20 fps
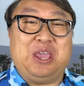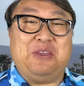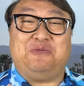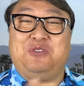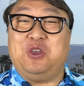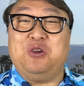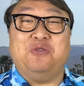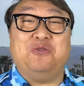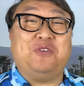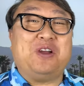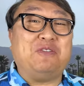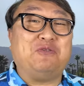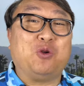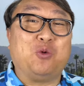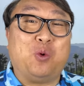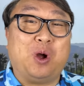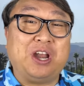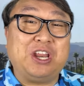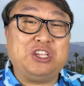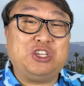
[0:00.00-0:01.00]
If you've ever
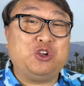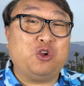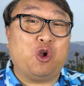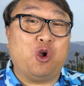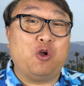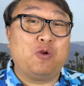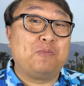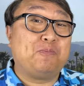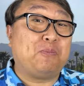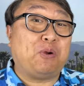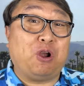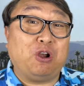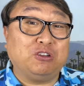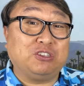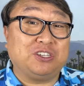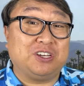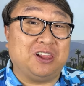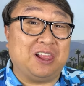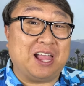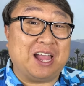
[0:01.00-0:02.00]
wanted your own
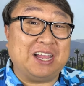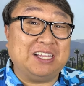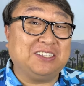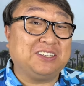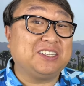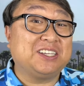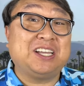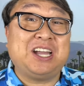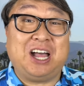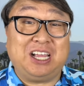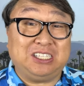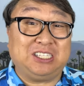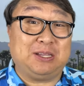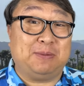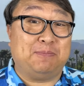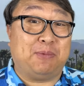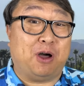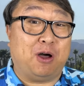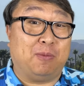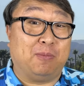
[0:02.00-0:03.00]
personalized
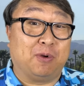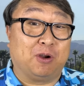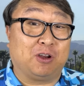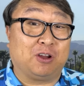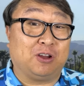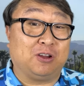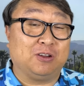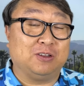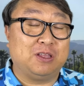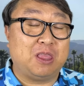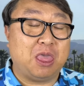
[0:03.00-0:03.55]
custom ball marker,